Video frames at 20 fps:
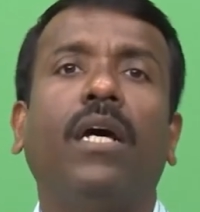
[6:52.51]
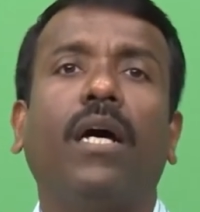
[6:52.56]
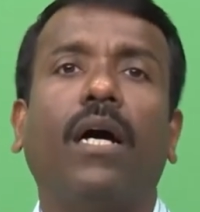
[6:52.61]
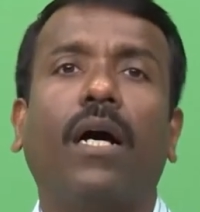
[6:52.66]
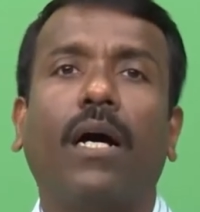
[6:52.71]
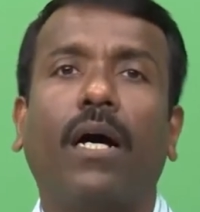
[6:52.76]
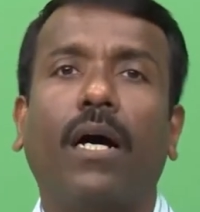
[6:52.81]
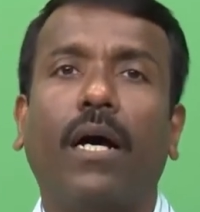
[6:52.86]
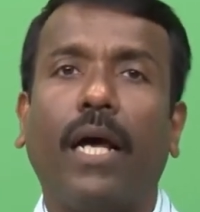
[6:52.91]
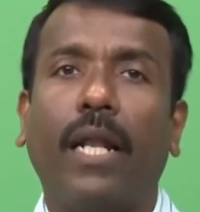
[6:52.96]

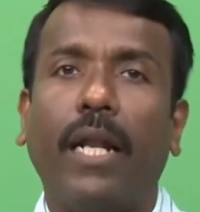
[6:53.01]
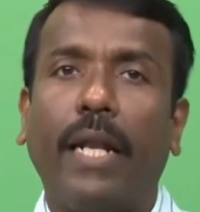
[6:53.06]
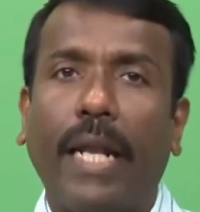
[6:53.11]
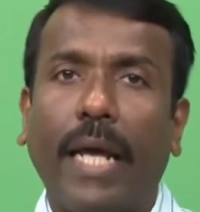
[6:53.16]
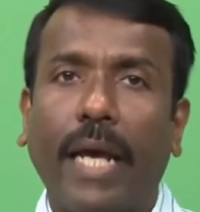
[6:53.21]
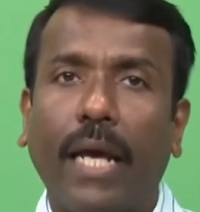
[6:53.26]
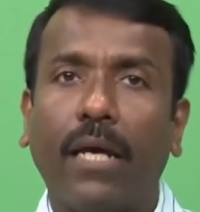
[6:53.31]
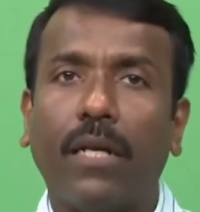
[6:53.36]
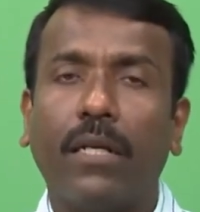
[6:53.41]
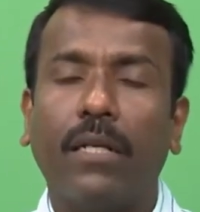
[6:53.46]
uh, a
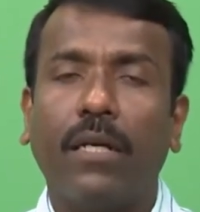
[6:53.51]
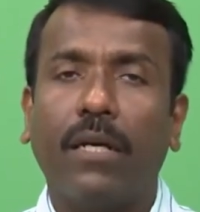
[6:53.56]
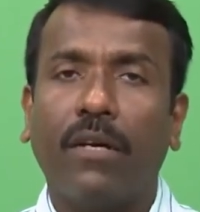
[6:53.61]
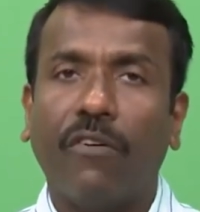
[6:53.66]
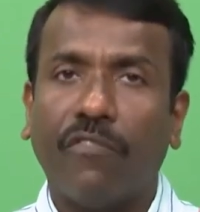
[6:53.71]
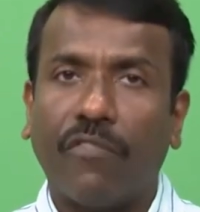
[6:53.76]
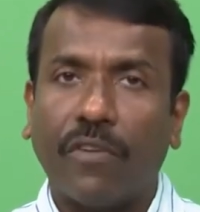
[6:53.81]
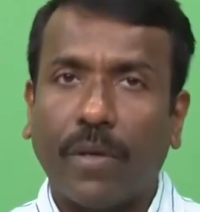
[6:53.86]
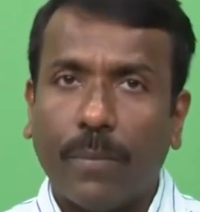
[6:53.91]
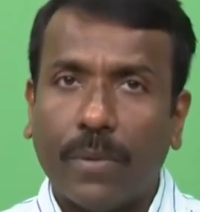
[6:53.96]
layer
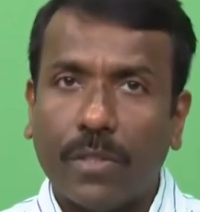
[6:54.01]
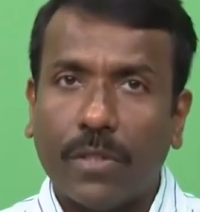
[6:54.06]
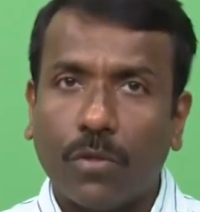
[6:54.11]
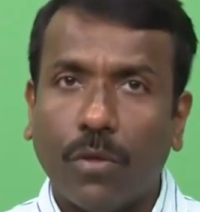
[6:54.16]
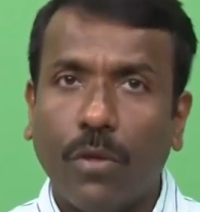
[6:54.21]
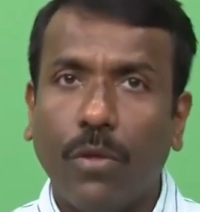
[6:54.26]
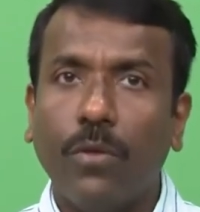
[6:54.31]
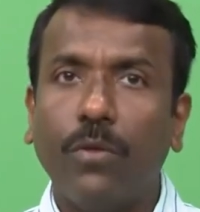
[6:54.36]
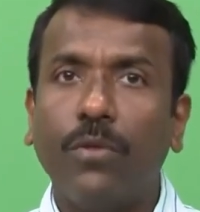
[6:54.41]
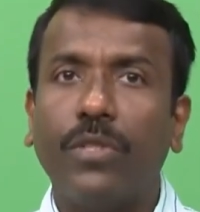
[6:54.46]
from a
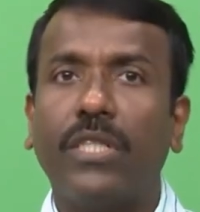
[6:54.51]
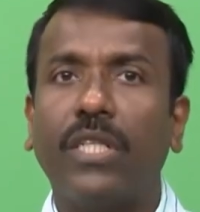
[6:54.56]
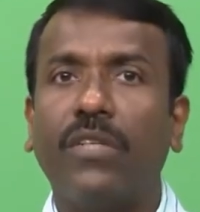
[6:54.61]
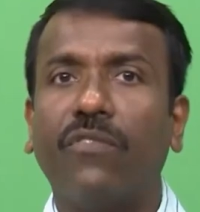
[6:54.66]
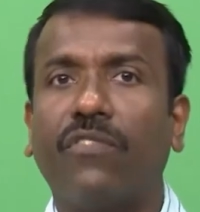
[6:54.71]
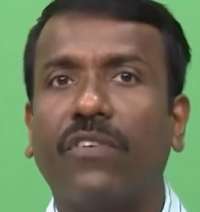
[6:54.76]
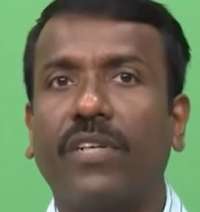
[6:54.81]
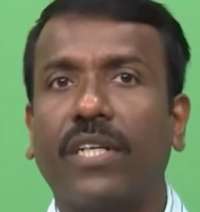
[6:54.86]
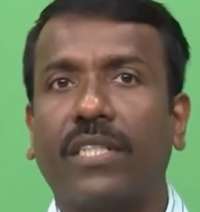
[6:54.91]
solution for